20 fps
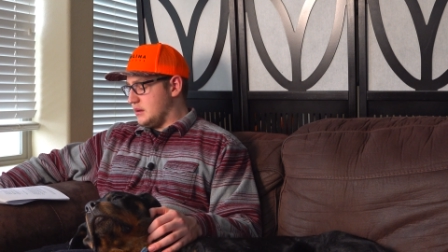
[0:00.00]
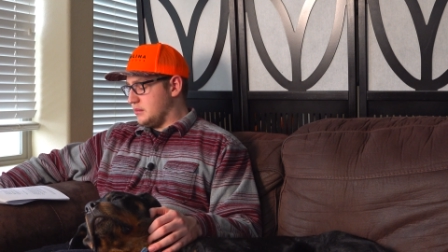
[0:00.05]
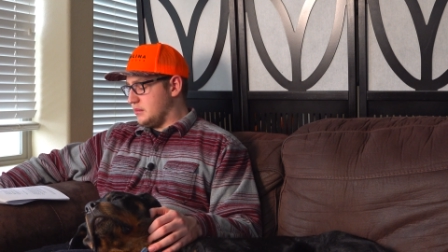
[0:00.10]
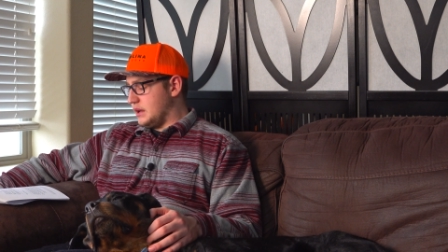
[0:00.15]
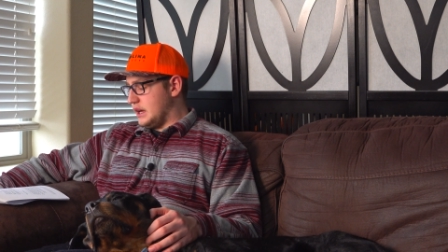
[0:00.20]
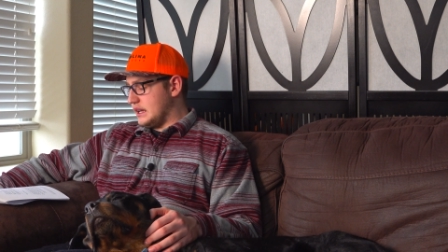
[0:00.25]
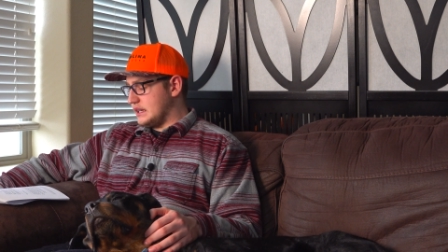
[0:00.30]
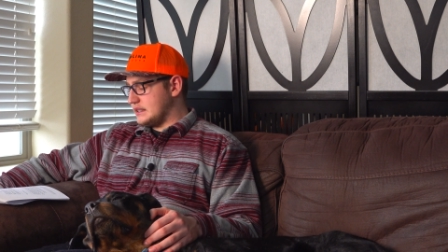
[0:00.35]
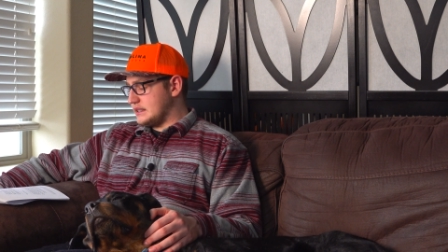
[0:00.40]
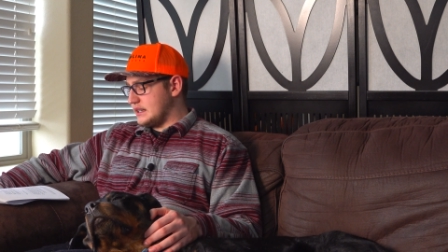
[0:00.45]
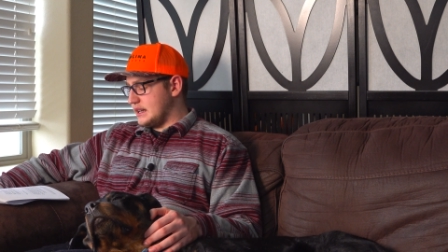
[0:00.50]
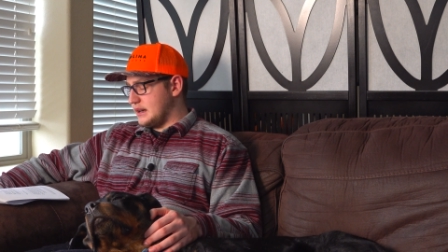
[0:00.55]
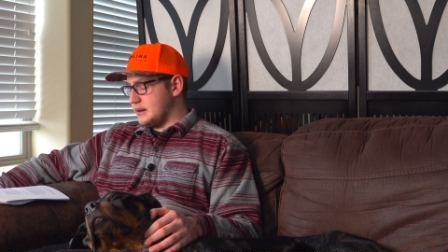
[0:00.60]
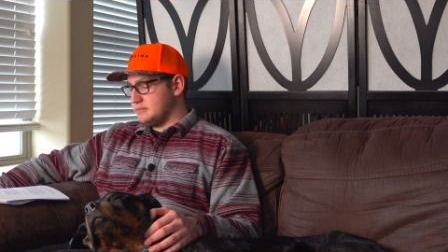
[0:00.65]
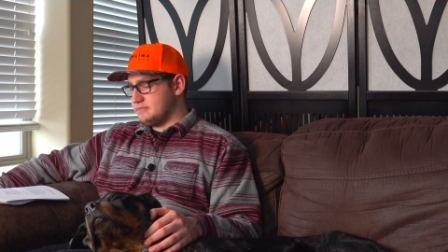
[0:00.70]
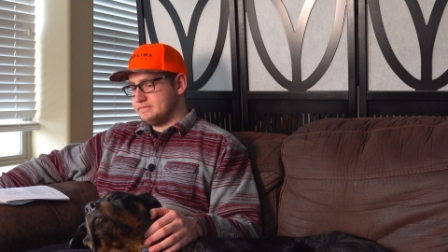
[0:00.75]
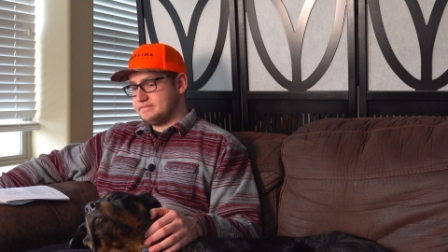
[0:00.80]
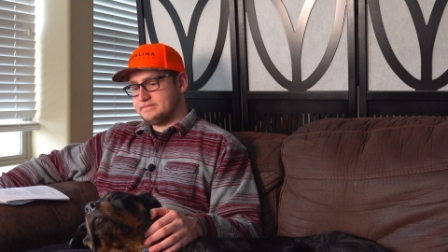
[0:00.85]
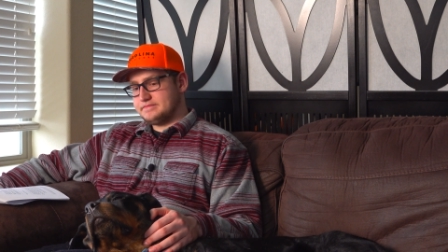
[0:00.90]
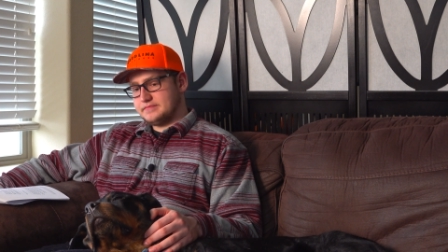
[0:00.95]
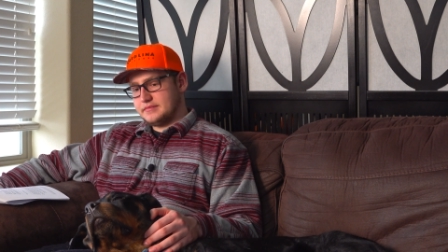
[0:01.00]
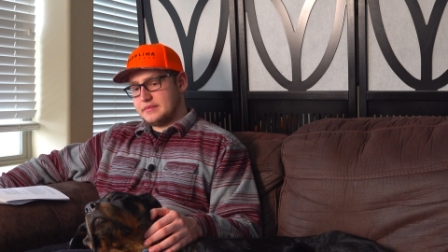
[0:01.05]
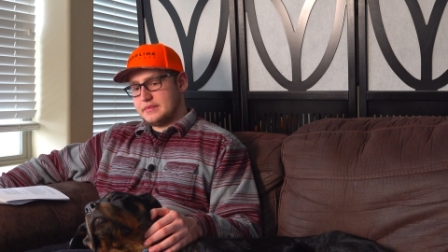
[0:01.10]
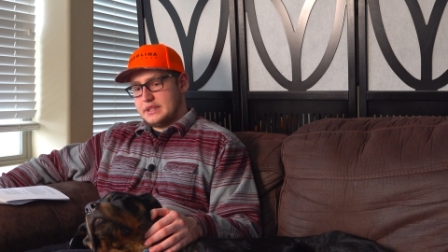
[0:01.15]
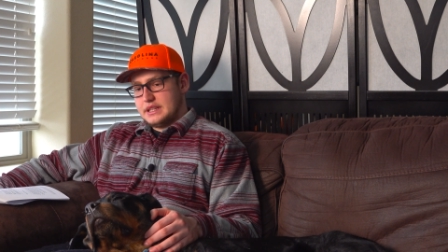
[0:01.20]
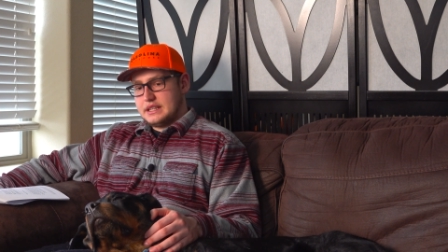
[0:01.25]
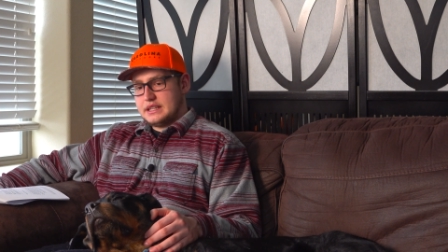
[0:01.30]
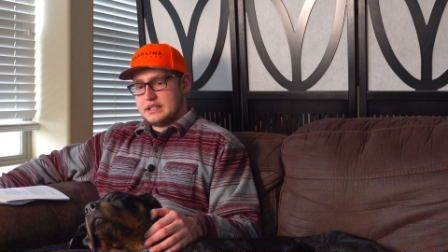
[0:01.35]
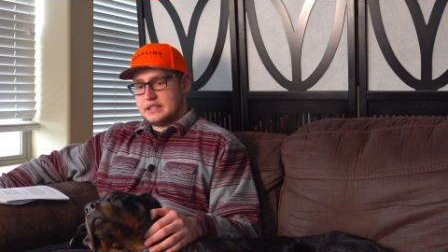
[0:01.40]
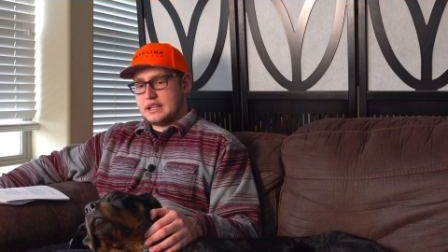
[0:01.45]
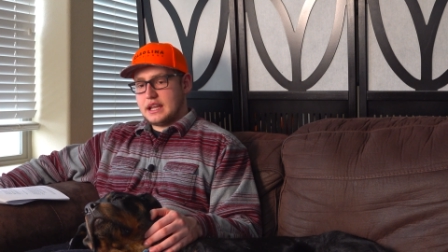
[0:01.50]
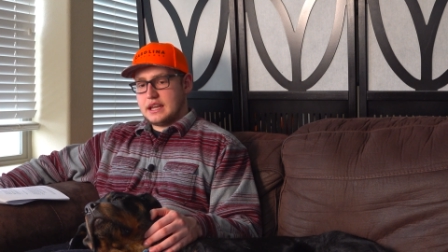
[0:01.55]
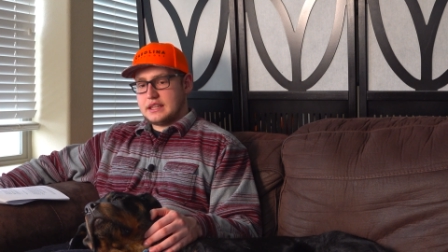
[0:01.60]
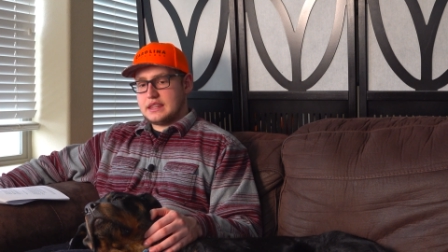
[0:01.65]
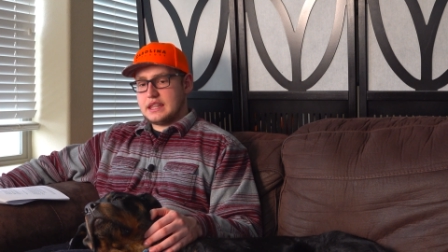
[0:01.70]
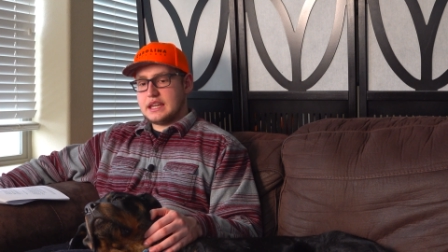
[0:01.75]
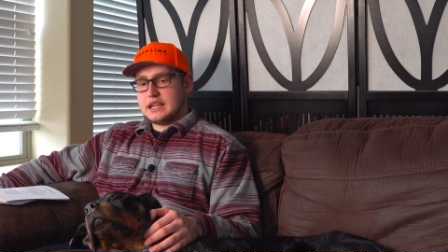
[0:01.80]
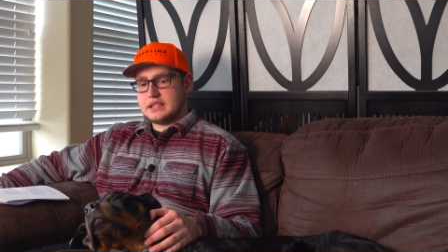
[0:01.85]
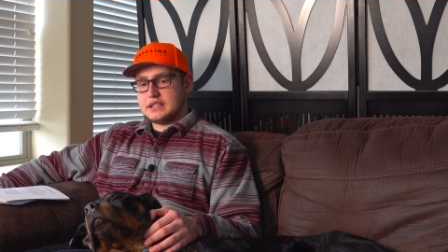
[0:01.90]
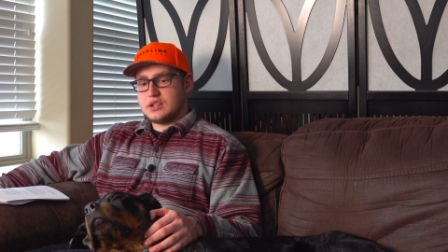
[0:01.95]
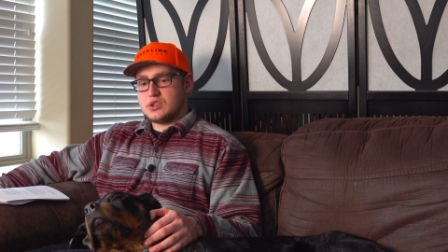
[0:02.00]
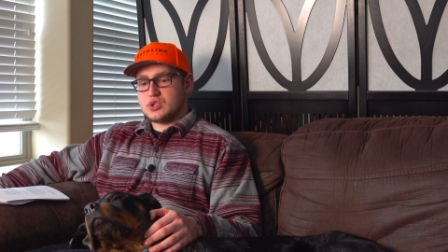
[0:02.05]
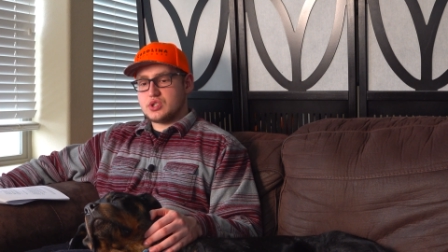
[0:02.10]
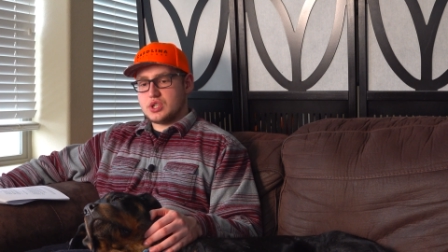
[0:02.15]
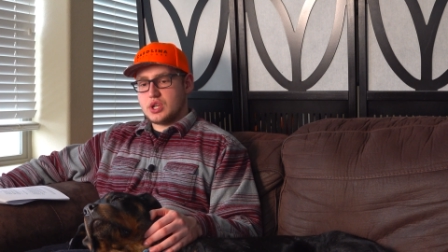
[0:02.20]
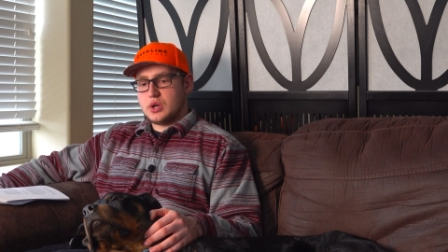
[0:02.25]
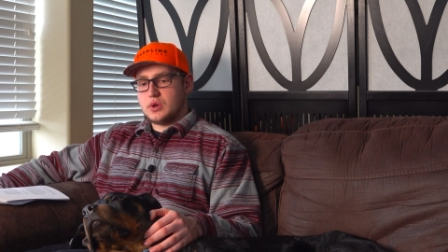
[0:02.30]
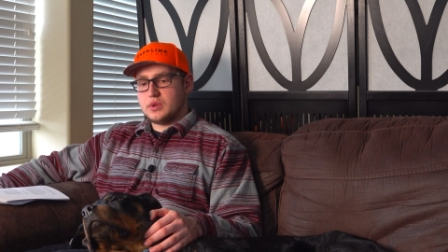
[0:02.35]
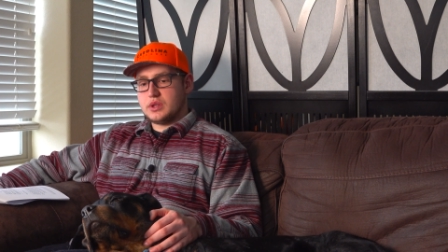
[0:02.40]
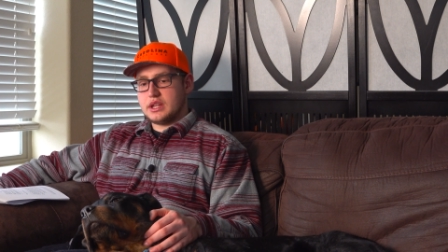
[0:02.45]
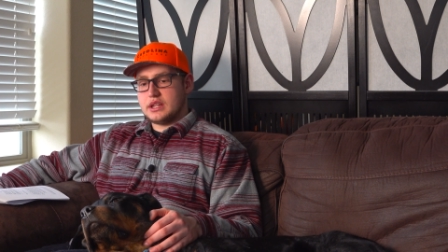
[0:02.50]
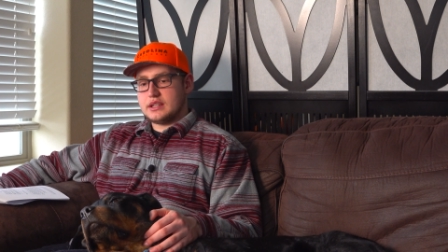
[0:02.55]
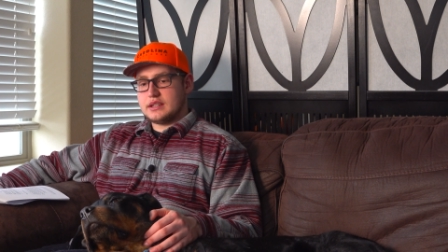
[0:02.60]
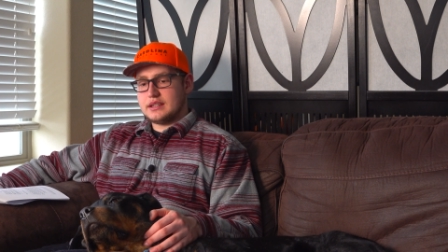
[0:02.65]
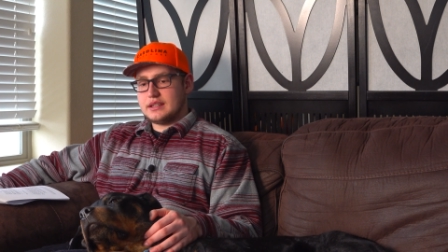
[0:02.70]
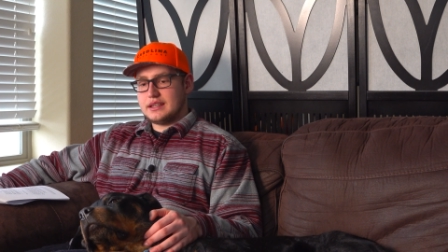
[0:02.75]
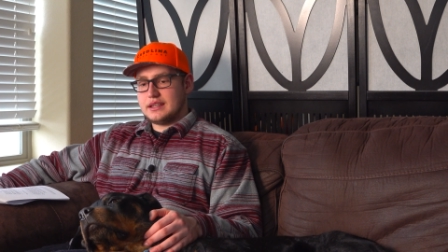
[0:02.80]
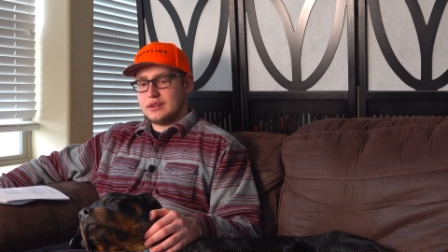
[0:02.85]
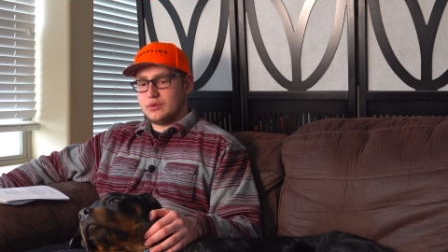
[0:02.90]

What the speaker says: But I think it does show that